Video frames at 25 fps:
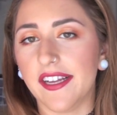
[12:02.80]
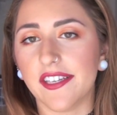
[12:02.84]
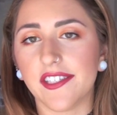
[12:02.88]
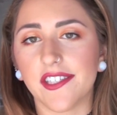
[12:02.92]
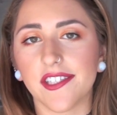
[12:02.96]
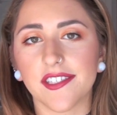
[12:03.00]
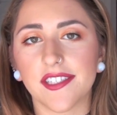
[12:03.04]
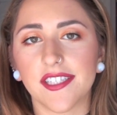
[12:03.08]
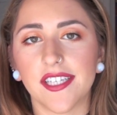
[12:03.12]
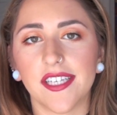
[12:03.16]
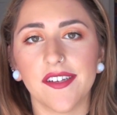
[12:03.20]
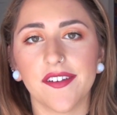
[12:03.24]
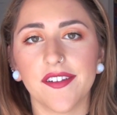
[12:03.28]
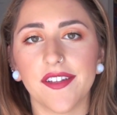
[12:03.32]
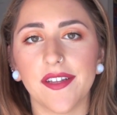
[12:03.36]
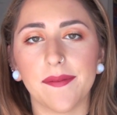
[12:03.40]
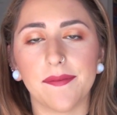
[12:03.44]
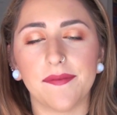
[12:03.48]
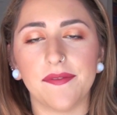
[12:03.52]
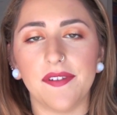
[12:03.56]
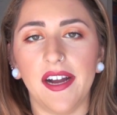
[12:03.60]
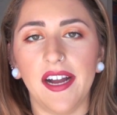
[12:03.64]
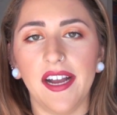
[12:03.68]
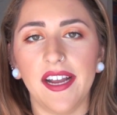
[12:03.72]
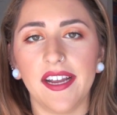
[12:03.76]
it just healed up
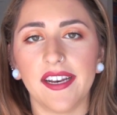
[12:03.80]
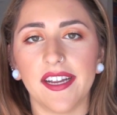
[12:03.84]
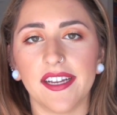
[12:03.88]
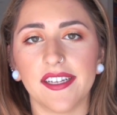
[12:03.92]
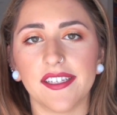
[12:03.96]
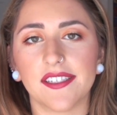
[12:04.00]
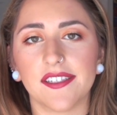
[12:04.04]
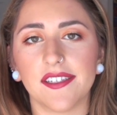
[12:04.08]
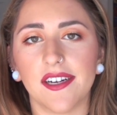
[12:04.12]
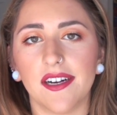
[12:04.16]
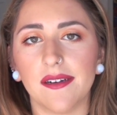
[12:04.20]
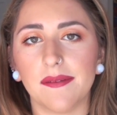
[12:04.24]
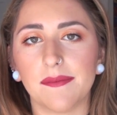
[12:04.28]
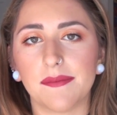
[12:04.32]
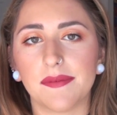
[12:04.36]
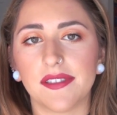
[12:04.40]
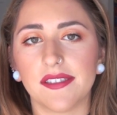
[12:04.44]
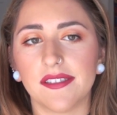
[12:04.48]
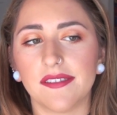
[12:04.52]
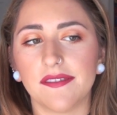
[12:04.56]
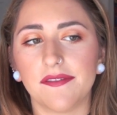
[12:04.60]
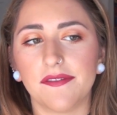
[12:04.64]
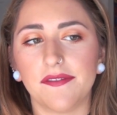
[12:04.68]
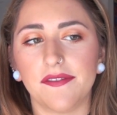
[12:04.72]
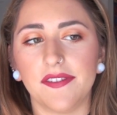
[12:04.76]
fine. I stopped
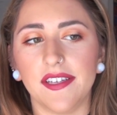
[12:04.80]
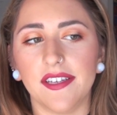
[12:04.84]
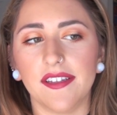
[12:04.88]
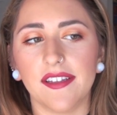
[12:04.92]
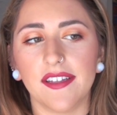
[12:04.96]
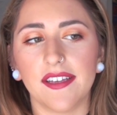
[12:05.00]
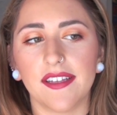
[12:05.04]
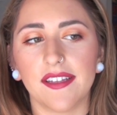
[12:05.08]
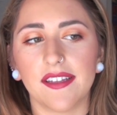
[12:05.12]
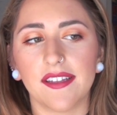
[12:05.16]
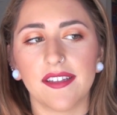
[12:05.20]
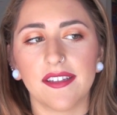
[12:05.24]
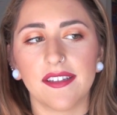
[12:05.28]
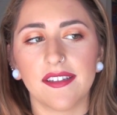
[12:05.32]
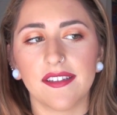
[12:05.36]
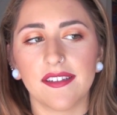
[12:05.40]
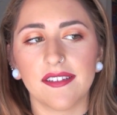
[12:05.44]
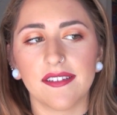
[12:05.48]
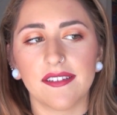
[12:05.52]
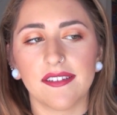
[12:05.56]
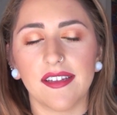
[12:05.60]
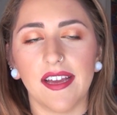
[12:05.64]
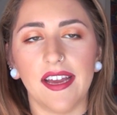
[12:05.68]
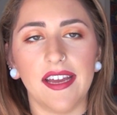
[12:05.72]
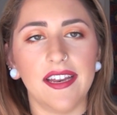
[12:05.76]
feeling
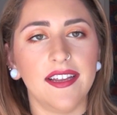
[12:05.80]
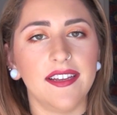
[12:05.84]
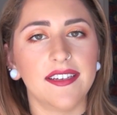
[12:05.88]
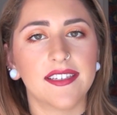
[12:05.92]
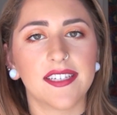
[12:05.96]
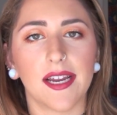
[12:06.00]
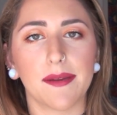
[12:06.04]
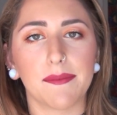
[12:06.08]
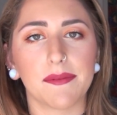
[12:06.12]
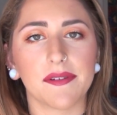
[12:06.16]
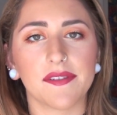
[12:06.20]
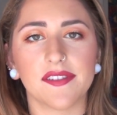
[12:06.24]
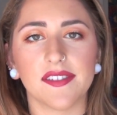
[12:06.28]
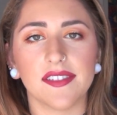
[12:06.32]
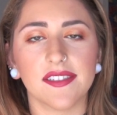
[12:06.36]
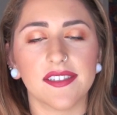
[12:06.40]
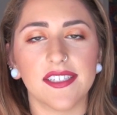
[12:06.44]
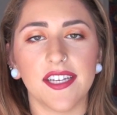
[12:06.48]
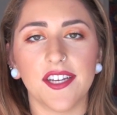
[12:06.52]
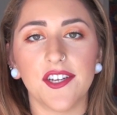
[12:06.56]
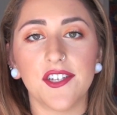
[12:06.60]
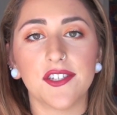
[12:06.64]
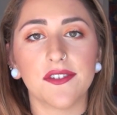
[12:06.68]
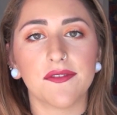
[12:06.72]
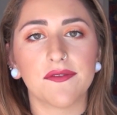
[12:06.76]
any type of
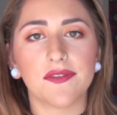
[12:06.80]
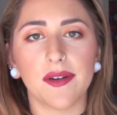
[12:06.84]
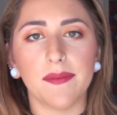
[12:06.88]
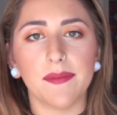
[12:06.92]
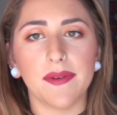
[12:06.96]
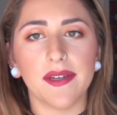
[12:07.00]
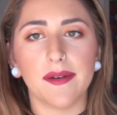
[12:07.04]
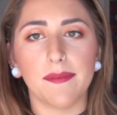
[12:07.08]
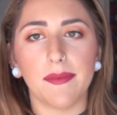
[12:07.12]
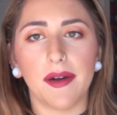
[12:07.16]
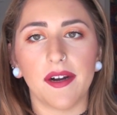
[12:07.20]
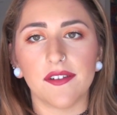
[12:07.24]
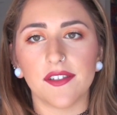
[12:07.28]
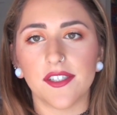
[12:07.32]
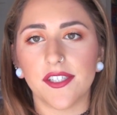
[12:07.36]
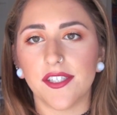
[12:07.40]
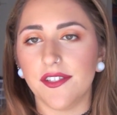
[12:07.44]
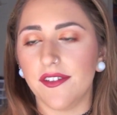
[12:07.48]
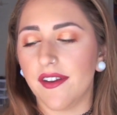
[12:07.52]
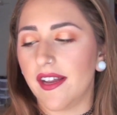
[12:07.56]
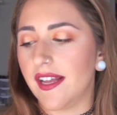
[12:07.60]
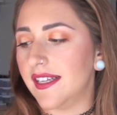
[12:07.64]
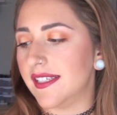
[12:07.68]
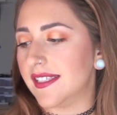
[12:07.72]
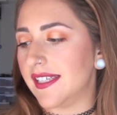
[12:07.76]
sensation from it about 2
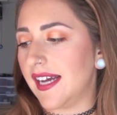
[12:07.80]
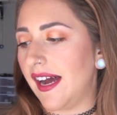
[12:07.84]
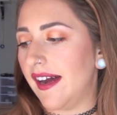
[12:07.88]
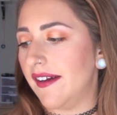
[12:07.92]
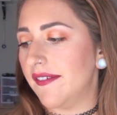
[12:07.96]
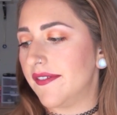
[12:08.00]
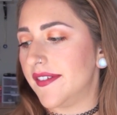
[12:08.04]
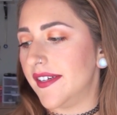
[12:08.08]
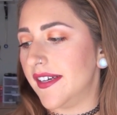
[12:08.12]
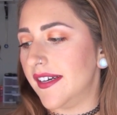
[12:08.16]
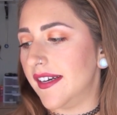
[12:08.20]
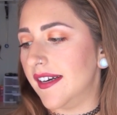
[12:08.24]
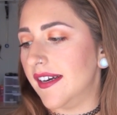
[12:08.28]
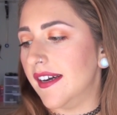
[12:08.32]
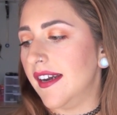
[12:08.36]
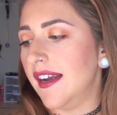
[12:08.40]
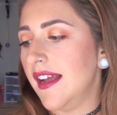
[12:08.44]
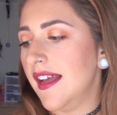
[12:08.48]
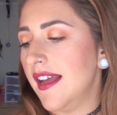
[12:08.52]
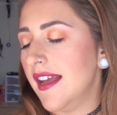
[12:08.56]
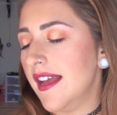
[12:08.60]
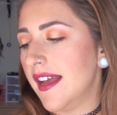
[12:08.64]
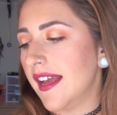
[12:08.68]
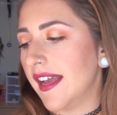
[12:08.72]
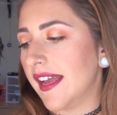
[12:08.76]
days after,
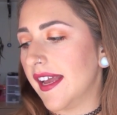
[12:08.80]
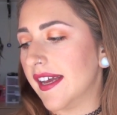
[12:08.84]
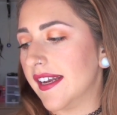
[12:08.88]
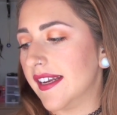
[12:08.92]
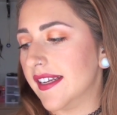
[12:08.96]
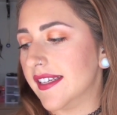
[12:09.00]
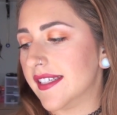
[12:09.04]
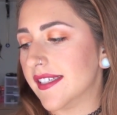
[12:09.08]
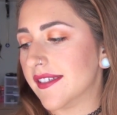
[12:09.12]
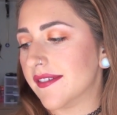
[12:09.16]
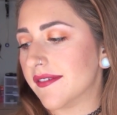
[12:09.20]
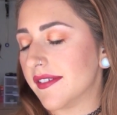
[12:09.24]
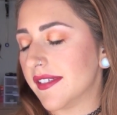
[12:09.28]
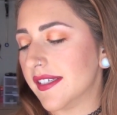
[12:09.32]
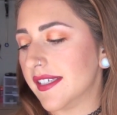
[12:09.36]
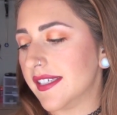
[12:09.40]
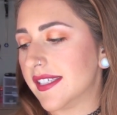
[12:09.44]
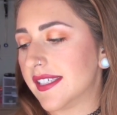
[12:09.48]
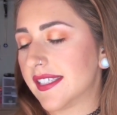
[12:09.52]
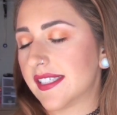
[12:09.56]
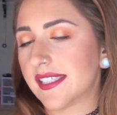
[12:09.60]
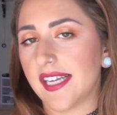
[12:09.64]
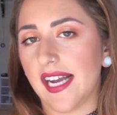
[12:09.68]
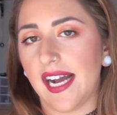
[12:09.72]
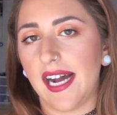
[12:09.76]
and it didn't really
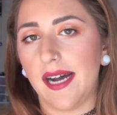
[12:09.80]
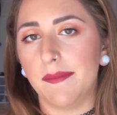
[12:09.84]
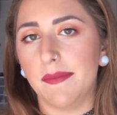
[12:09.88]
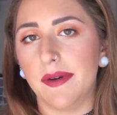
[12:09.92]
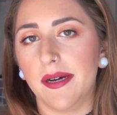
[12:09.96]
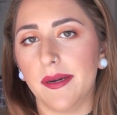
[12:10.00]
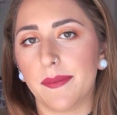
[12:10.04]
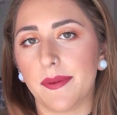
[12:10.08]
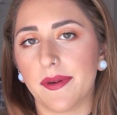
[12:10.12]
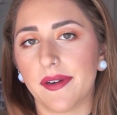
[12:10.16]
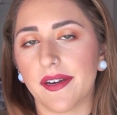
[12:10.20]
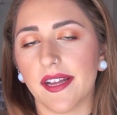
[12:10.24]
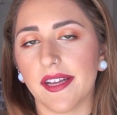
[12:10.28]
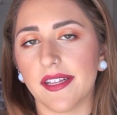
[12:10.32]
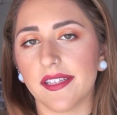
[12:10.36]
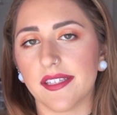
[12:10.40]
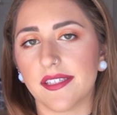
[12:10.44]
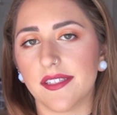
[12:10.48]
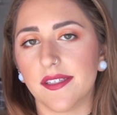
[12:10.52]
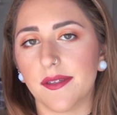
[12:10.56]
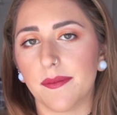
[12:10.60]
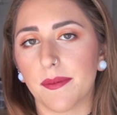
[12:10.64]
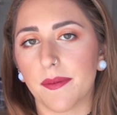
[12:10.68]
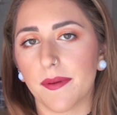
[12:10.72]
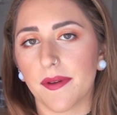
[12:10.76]
scab up or get
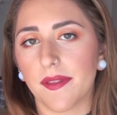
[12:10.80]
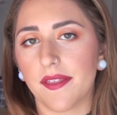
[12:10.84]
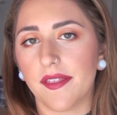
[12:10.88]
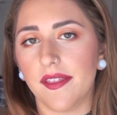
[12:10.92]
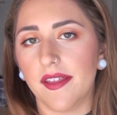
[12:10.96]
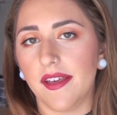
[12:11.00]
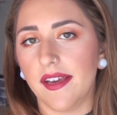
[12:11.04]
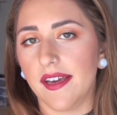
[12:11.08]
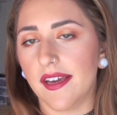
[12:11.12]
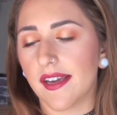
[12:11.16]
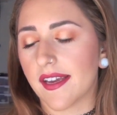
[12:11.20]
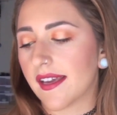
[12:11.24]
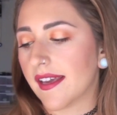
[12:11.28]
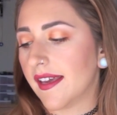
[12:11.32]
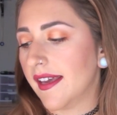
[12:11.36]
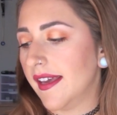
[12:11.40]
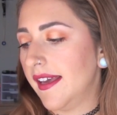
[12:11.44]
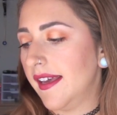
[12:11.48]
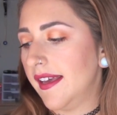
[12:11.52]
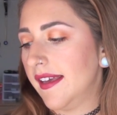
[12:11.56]
super thick.